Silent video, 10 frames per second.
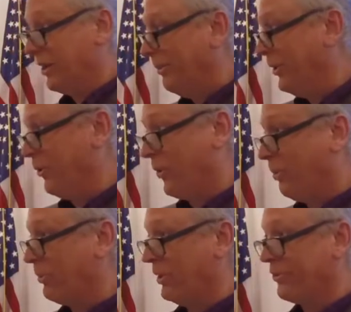in the middle of
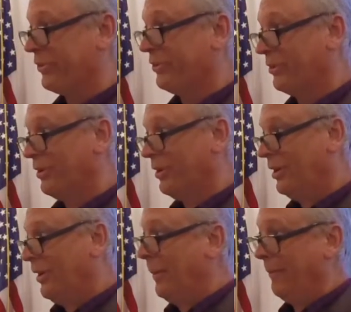the prison,
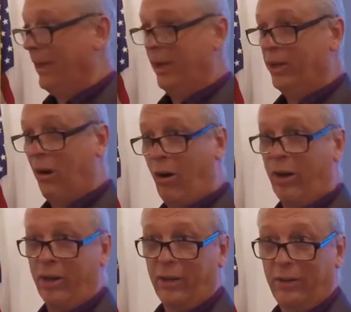being
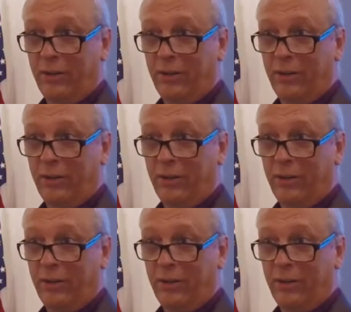guarded,